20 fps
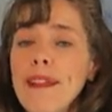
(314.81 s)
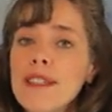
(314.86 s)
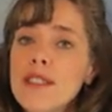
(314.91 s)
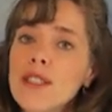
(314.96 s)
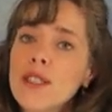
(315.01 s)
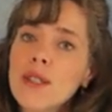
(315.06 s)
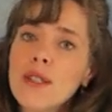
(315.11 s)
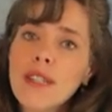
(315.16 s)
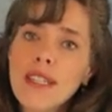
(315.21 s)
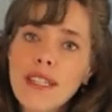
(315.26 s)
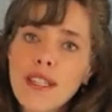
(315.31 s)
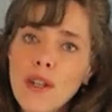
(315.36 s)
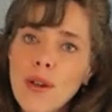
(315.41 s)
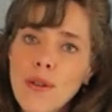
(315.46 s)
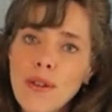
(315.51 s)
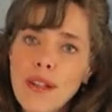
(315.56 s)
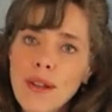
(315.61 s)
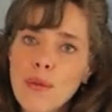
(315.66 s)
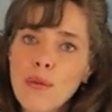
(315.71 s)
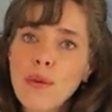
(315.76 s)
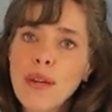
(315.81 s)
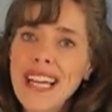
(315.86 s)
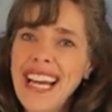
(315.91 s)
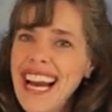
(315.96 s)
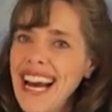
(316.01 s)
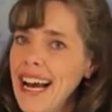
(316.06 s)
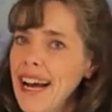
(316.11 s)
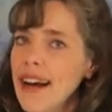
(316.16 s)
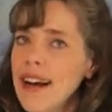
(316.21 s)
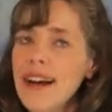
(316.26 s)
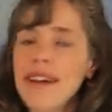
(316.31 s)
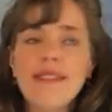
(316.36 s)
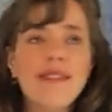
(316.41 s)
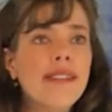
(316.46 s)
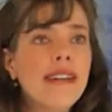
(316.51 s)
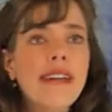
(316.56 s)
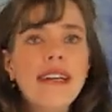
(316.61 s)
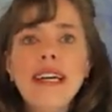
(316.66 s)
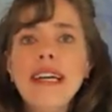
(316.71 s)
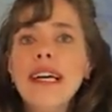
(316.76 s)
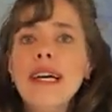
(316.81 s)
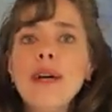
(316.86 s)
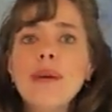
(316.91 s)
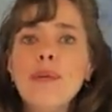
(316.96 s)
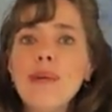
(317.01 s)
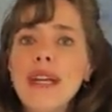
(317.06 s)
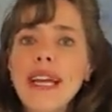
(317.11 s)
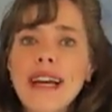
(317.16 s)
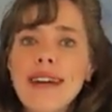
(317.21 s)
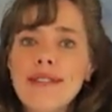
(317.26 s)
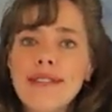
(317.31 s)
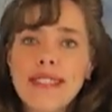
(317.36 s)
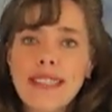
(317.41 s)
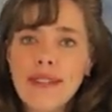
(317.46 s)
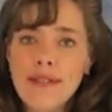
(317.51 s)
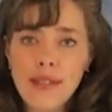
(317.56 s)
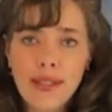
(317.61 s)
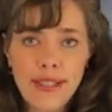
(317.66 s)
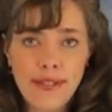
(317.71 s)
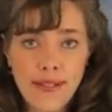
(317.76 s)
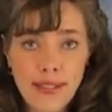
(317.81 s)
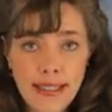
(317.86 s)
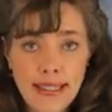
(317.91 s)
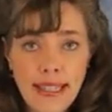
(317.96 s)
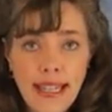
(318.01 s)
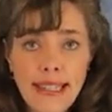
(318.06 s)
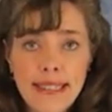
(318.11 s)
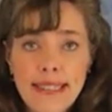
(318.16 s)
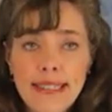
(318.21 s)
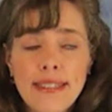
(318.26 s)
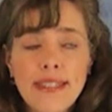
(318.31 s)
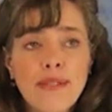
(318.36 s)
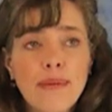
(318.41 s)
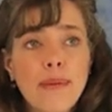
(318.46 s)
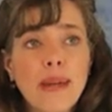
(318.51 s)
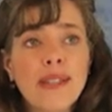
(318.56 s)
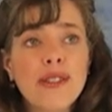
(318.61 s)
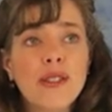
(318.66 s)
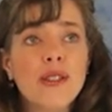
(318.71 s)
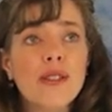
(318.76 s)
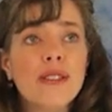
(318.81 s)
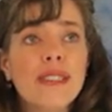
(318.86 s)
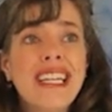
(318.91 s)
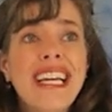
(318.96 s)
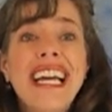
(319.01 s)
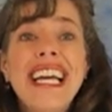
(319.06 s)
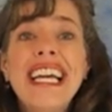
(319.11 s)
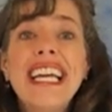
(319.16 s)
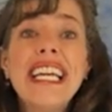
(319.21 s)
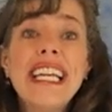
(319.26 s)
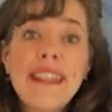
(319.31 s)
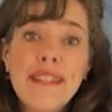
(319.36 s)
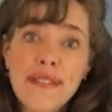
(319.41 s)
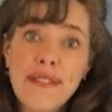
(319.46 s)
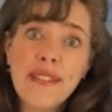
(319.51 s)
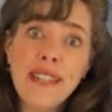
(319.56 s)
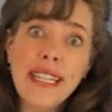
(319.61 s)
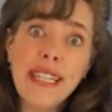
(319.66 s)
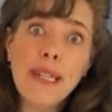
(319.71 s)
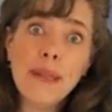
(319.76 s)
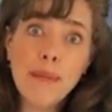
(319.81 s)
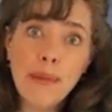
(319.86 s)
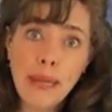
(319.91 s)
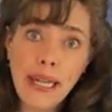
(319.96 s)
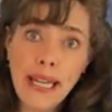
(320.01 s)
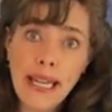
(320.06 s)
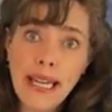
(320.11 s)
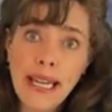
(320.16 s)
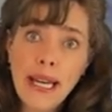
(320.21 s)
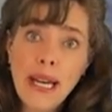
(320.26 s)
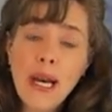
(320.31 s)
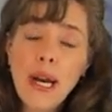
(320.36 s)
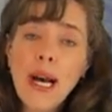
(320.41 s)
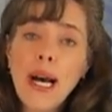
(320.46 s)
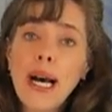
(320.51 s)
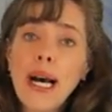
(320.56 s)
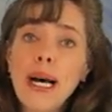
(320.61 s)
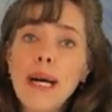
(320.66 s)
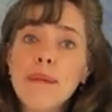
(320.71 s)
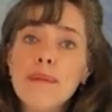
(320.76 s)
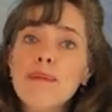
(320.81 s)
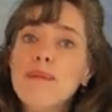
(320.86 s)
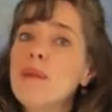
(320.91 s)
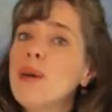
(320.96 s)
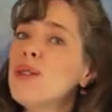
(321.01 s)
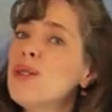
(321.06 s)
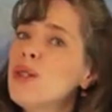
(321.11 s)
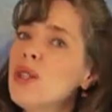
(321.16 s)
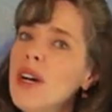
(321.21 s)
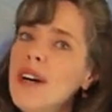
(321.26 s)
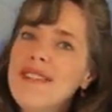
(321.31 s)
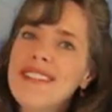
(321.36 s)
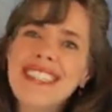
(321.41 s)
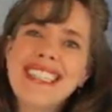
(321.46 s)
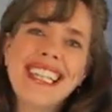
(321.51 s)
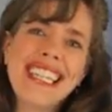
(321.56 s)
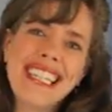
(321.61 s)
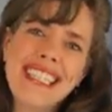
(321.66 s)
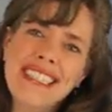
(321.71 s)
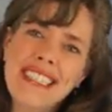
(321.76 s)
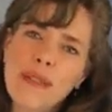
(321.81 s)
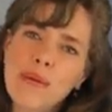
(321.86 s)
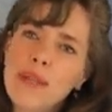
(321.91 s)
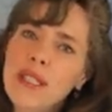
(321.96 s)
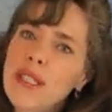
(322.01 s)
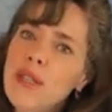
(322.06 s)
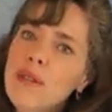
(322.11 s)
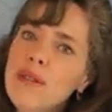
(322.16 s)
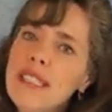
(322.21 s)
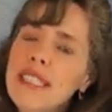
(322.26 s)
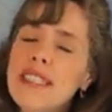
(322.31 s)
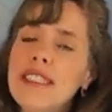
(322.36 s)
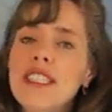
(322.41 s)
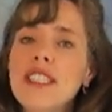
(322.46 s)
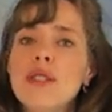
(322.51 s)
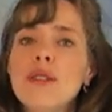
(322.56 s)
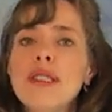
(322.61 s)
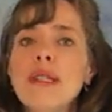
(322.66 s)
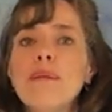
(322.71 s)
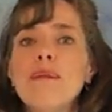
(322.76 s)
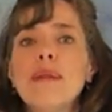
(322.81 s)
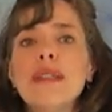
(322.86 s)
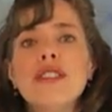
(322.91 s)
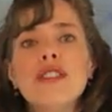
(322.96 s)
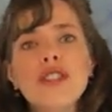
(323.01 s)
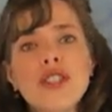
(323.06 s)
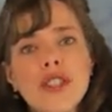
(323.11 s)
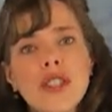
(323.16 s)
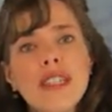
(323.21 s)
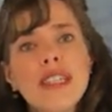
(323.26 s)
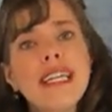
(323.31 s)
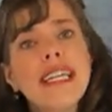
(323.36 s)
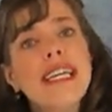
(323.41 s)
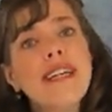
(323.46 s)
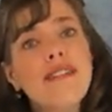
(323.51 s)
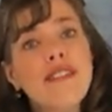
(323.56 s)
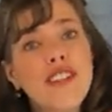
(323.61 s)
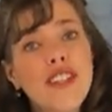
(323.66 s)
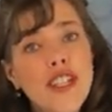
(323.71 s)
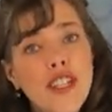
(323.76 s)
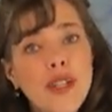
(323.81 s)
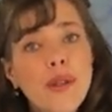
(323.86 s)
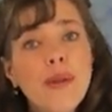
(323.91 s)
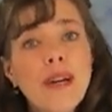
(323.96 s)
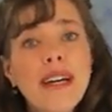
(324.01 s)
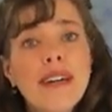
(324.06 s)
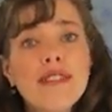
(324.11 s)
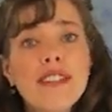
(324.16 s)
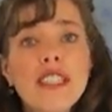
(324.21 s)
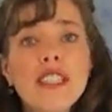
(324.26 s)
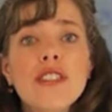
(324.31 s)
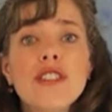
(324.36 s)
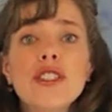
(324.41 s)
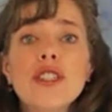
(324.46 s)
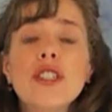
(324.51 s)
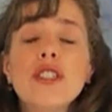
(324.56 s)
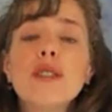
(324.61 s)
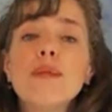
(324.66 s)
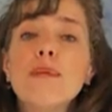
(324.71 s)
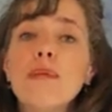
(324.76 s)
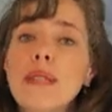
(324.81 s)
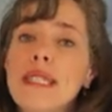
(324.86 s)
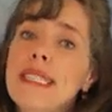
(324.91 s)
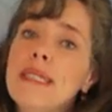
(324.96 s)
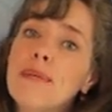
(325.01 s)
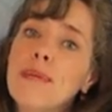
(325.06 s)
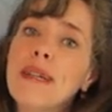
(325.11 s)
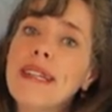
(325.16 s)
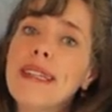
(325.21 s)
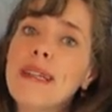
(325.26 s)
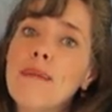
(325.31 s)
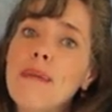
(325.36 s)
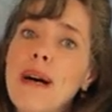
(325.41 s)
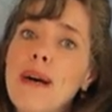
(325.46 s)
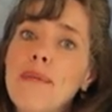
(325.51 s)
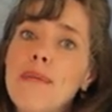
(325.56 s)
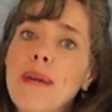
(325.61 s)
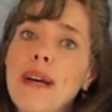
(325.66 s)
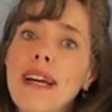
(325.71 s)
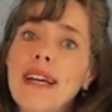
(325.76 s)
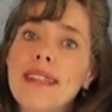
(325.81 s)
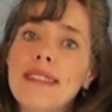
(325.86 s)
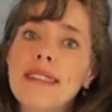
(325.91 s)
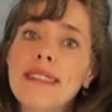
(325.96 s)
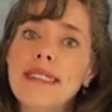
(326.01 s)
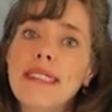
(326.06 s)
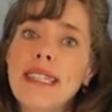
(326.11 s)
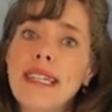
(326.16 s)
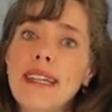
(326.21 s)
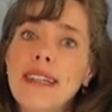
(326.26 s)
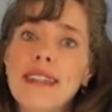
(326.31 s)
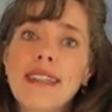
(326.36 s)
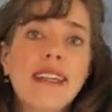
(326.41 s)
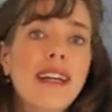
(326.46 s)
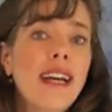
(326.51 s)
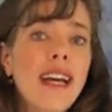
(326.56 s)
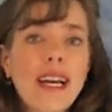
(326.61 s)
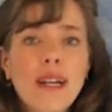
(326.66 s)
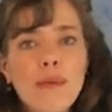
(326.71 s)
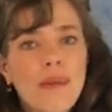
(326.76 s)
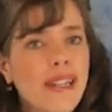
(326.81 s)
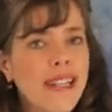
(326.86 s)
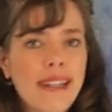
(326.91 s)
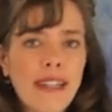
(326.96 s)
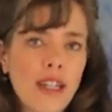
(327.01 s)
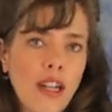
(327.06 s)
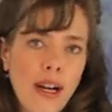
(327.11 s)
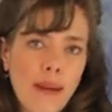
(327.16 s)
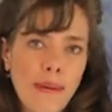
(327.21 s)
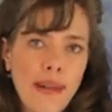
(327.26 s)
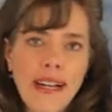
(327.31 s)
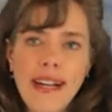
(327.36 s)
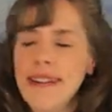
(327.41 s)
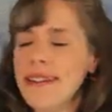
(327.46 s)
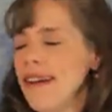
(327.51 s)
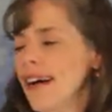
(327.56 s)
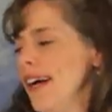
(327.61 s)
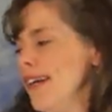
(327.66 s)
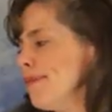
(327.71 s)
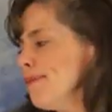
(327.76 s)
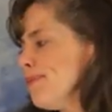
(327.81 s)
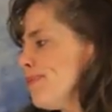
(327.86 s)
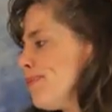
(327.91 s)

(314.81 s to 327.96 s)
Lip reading: certainly know that we have several different sizes of muzzles if need be. Most often, like I said, we don't need to use it, but certainly if you have concerns, please bring them up and we can accommodate that.